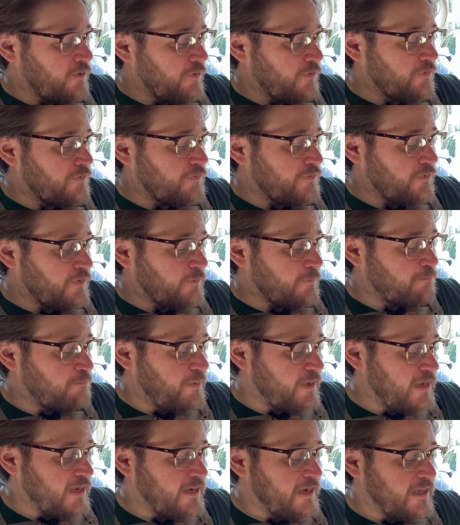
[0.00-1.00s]
the
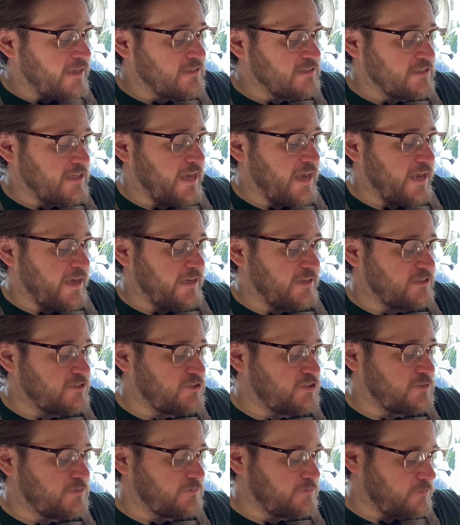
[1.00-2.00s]
B&S
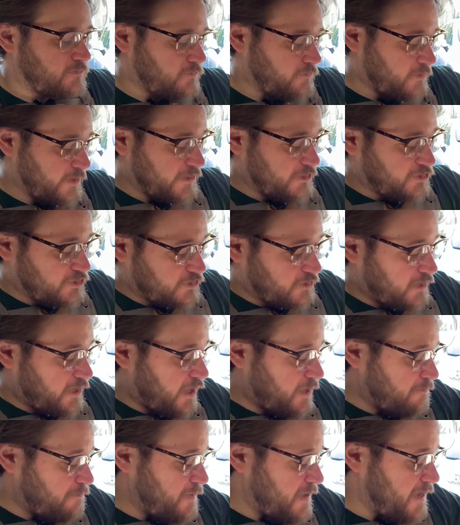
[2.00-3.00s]
gauge, which
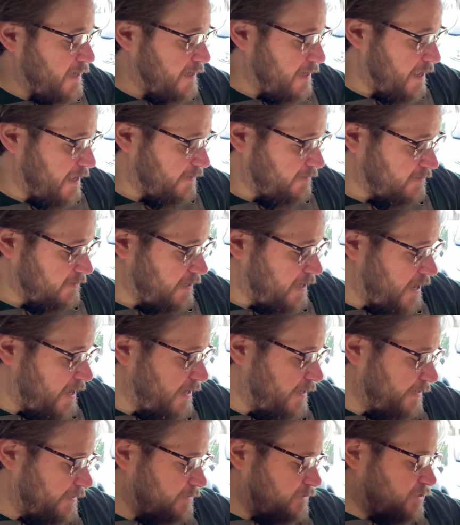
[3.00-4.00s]
a B&S
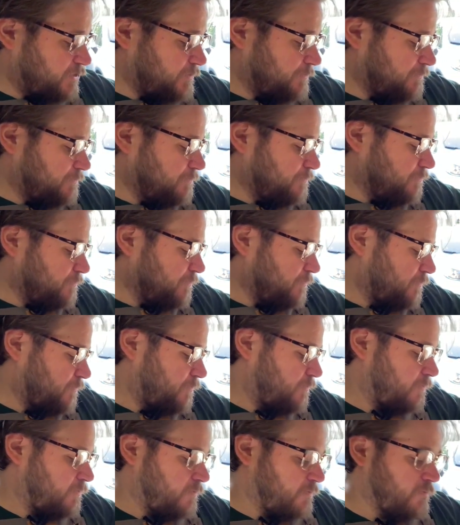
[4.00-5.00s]
gauge
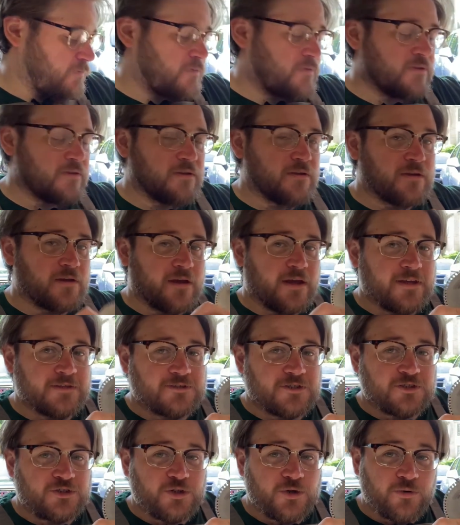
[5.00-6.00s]
is
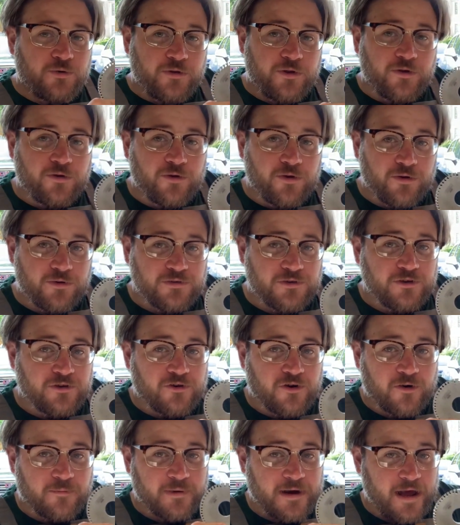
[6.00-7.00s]
the tool you use to
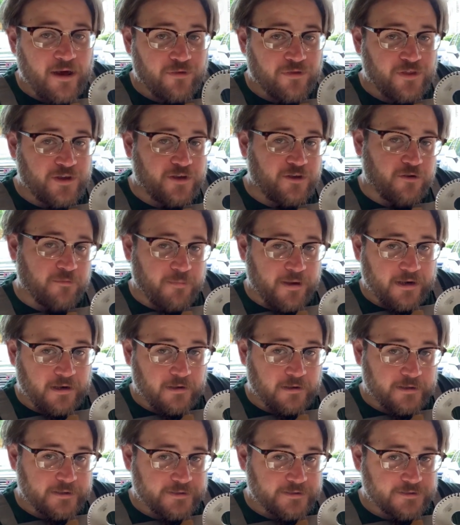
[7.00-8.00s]
determine how thick your
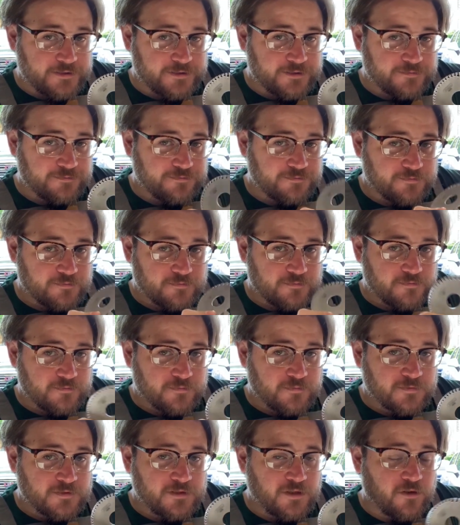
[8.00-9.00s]
metal is.
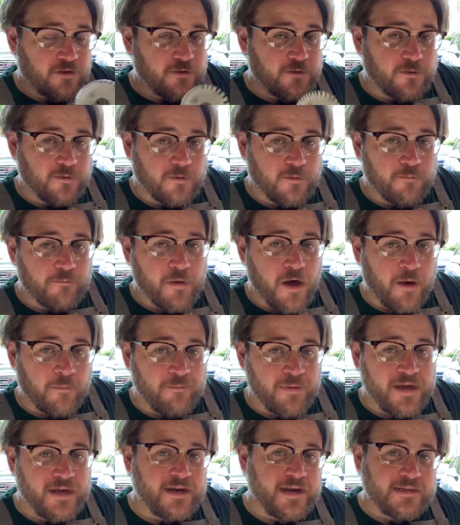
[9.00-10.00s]
So a
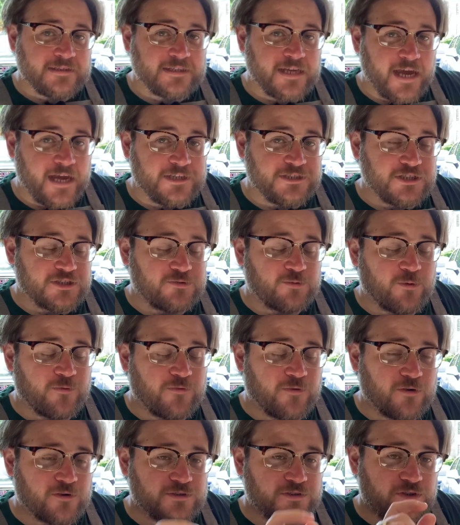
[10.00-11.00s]
B&S gauge just
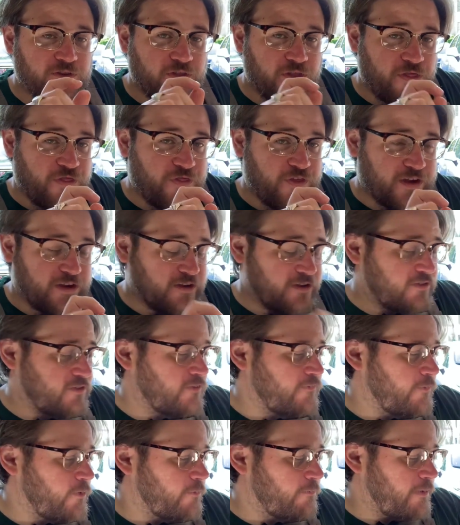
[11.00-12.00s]
refers to the thickness
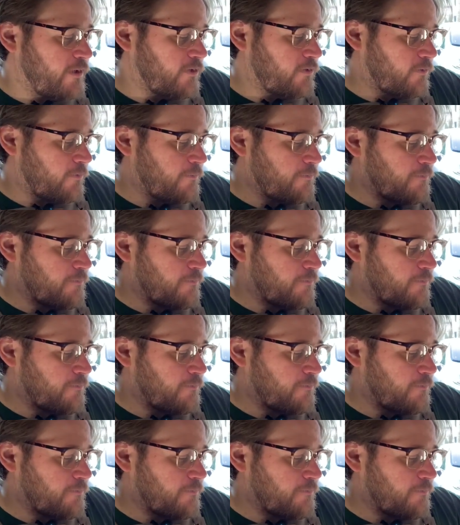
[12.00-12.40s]
of your metal.